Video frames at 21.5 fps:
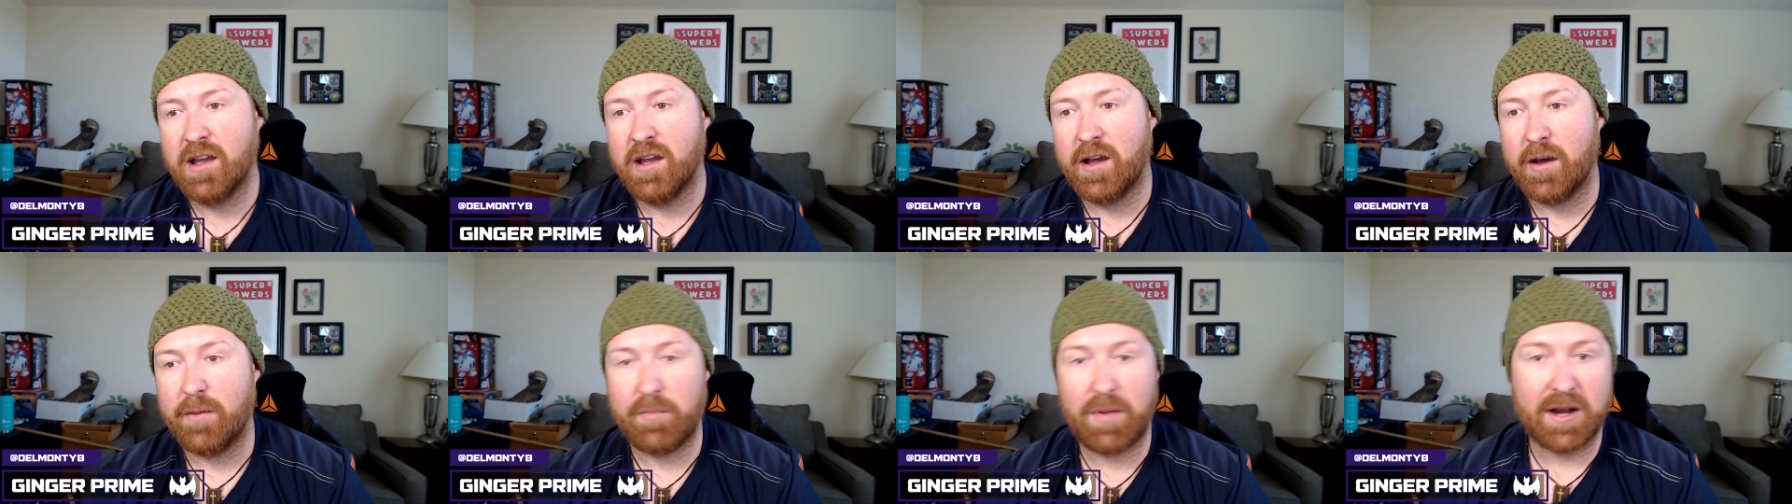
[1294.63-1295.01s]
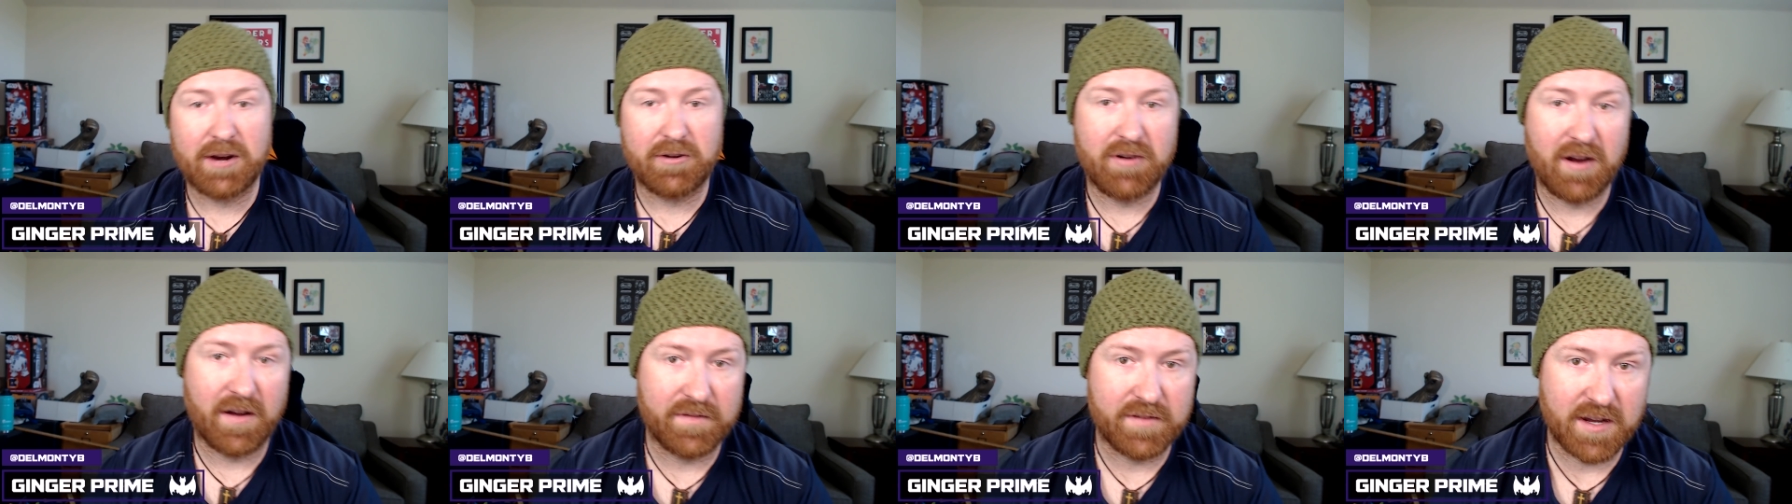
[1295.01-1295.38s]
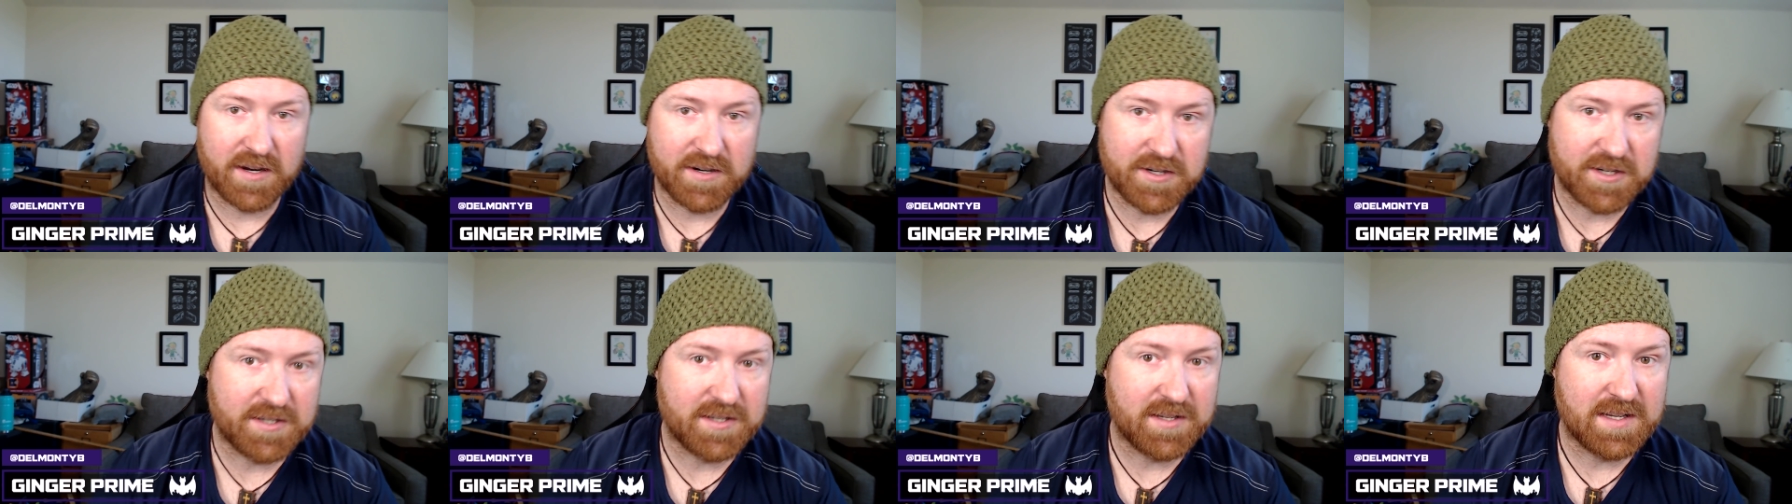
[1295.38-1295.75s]
Minecraft
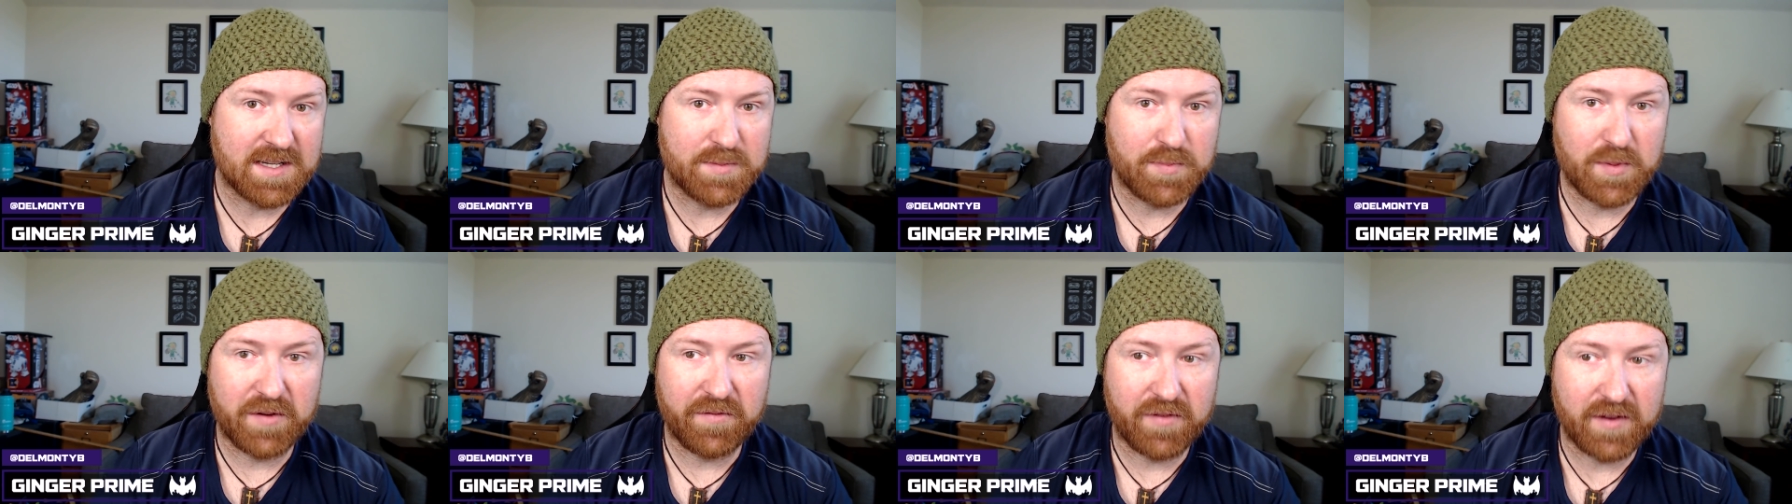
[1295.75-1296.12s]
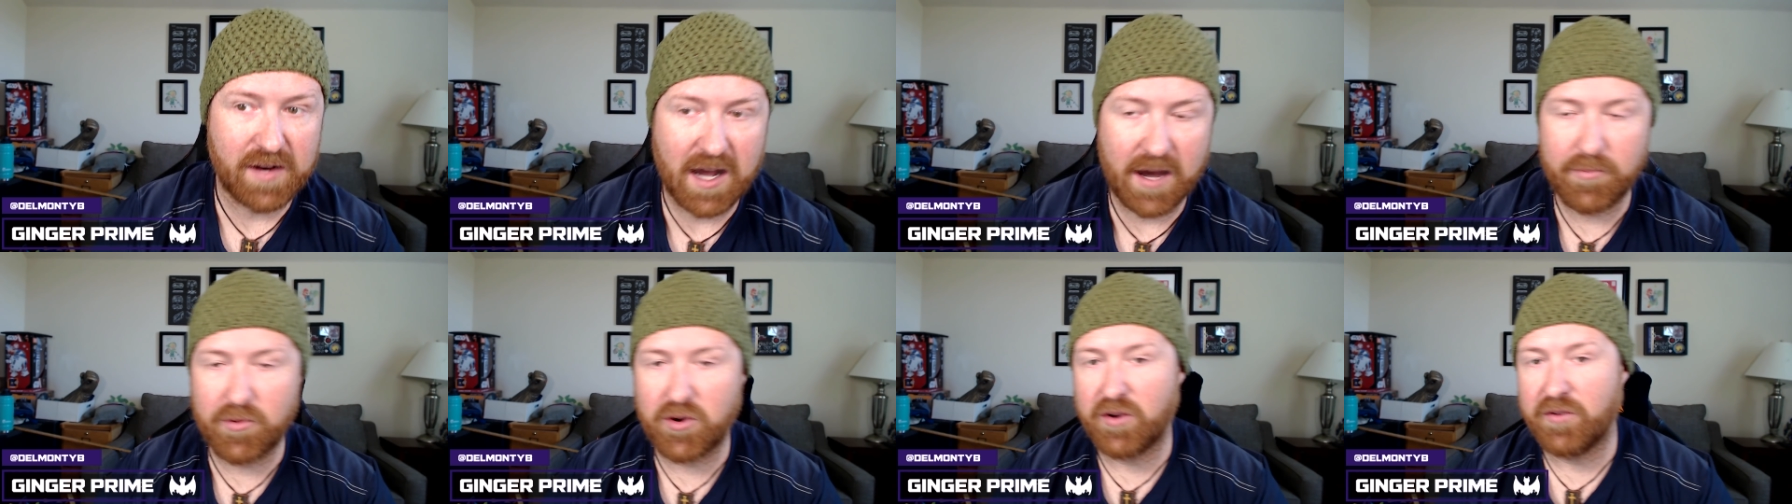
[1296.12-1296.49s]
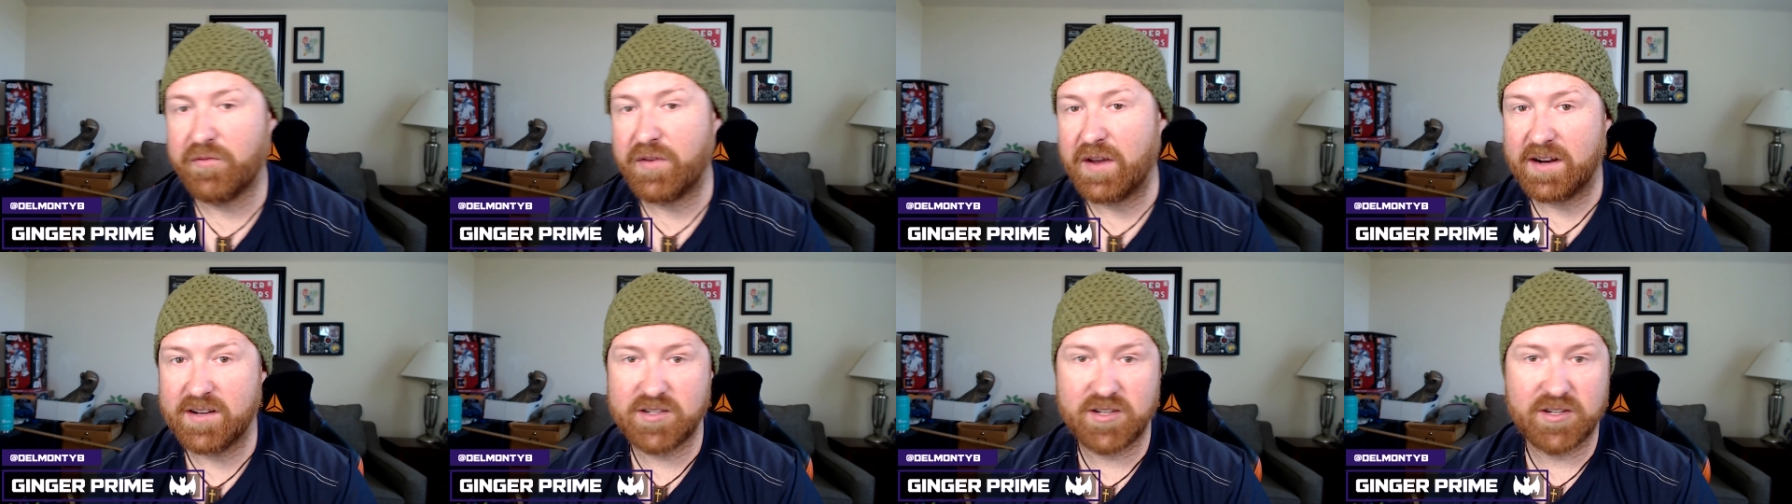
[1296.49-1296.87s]
Dungeons has been phenomenal.
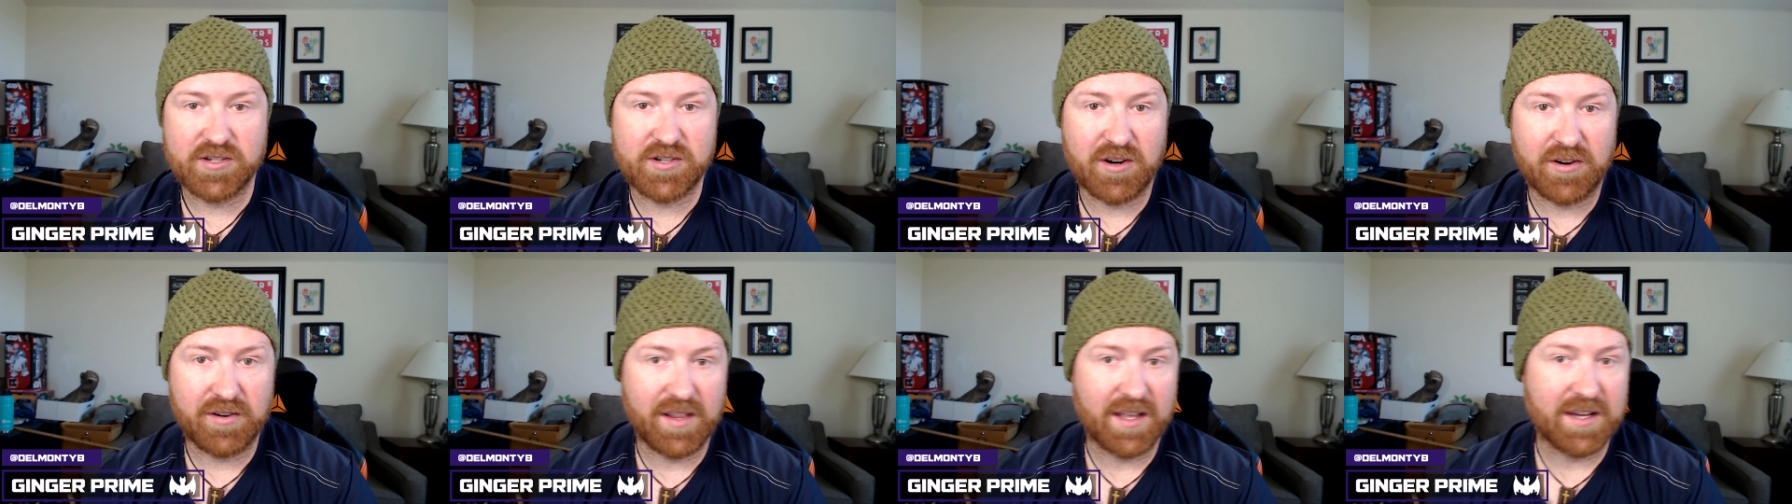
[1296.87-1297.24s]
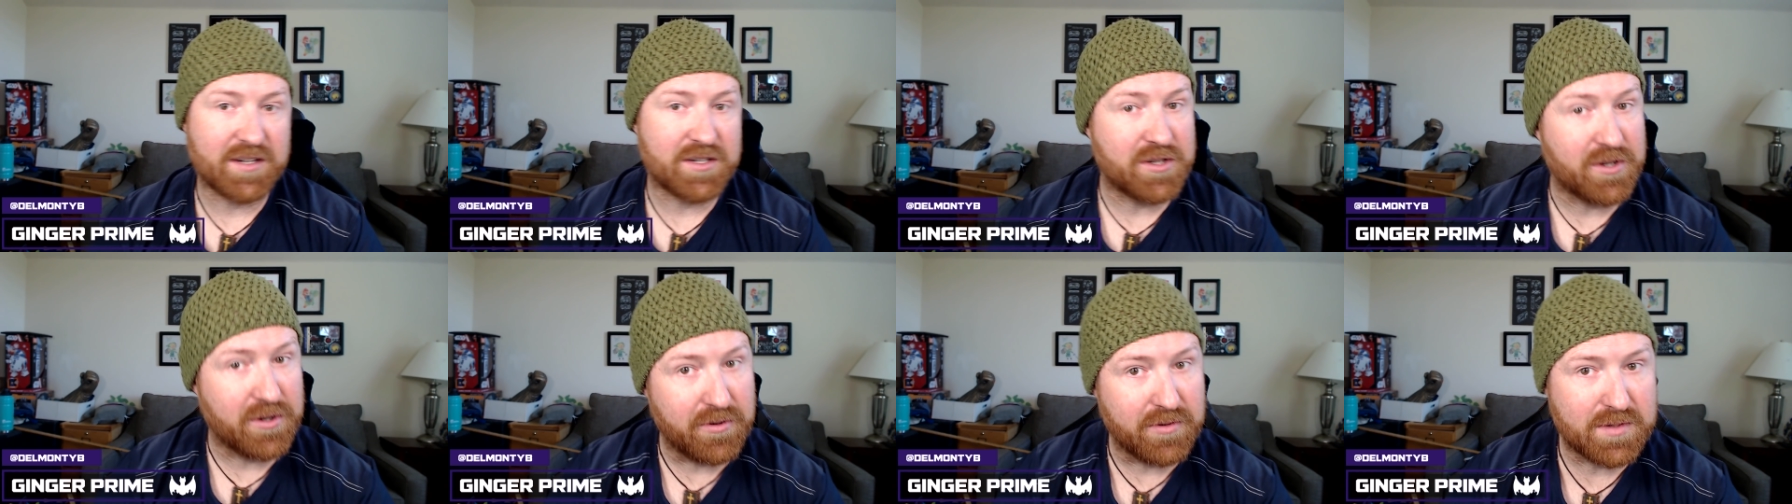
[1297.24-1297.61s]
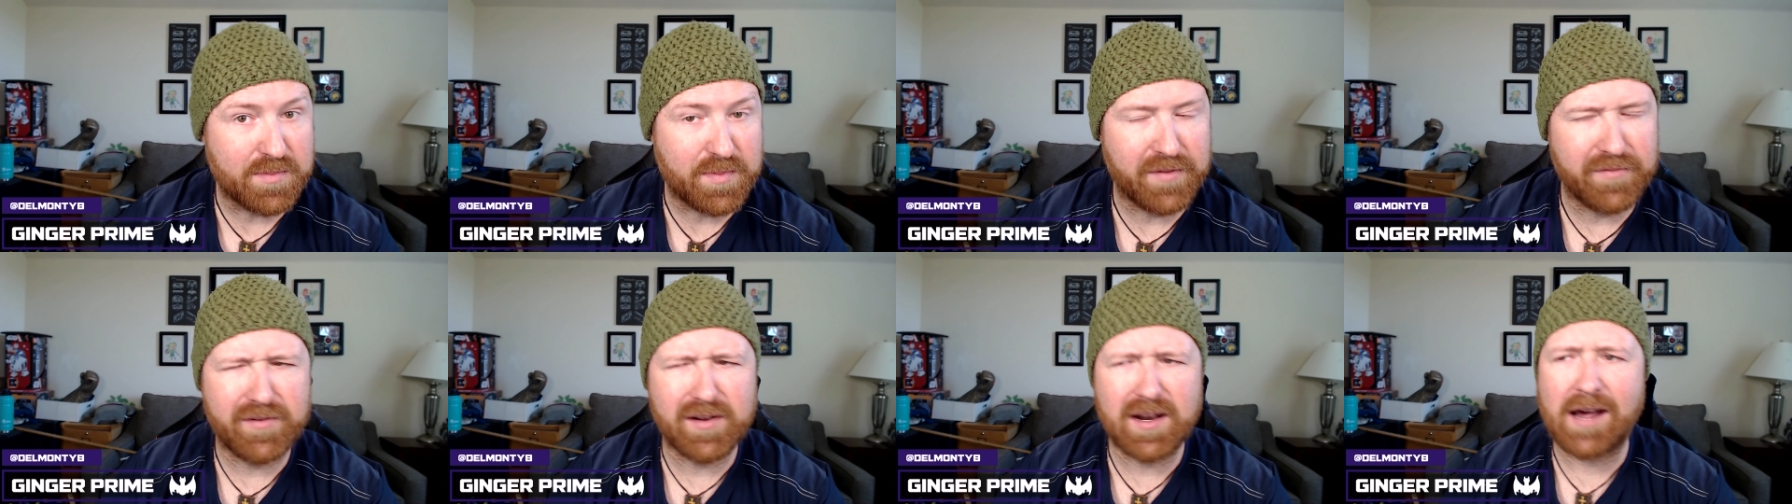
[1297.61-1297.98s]
Phantasy Star Online 2 has
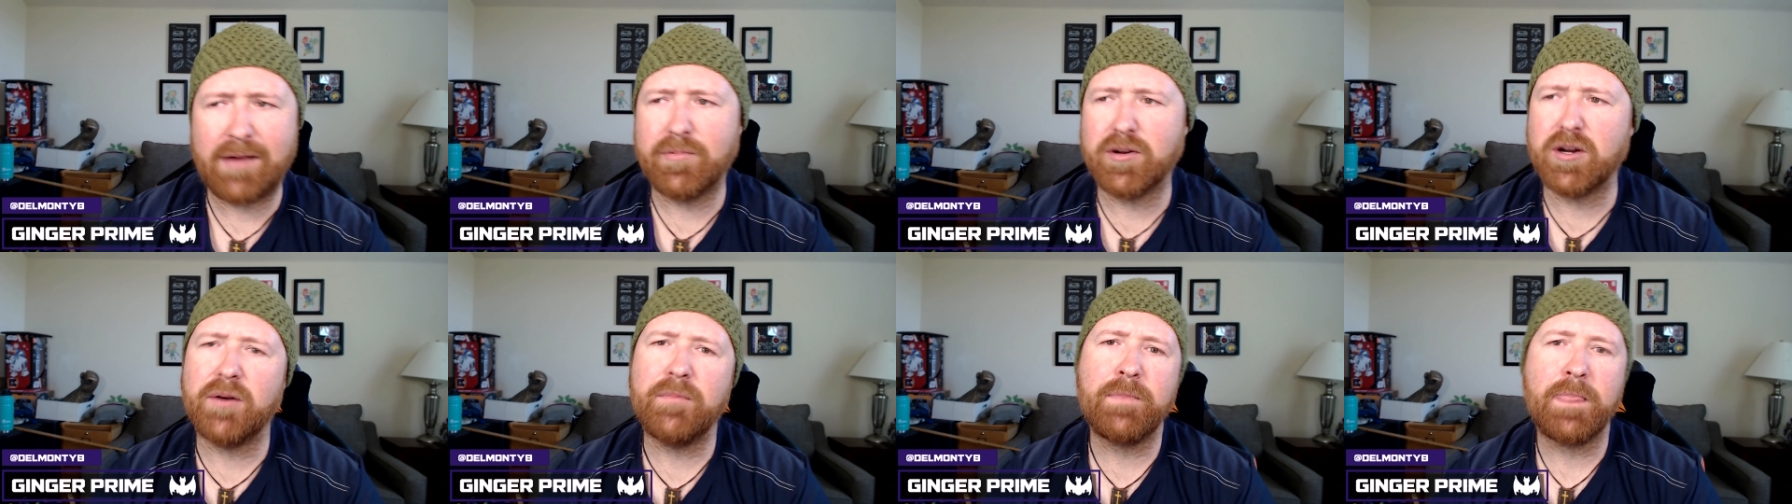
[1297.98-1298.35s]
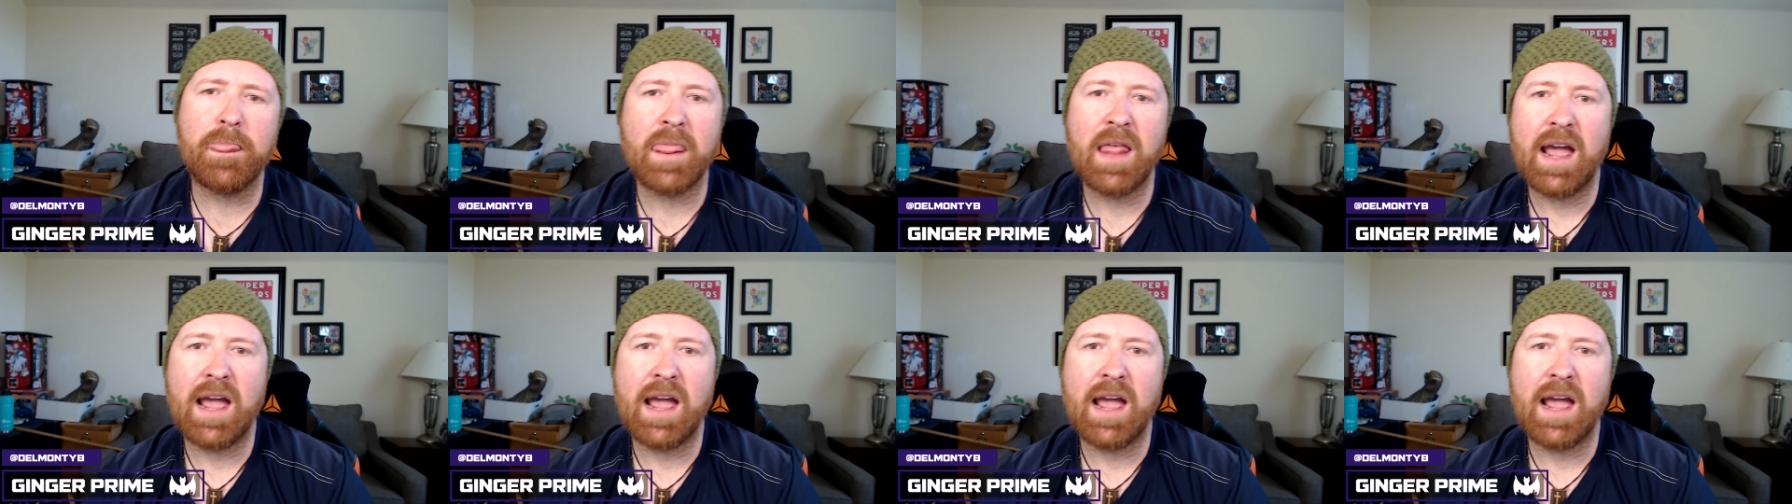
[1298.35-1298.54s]
been phenomenal.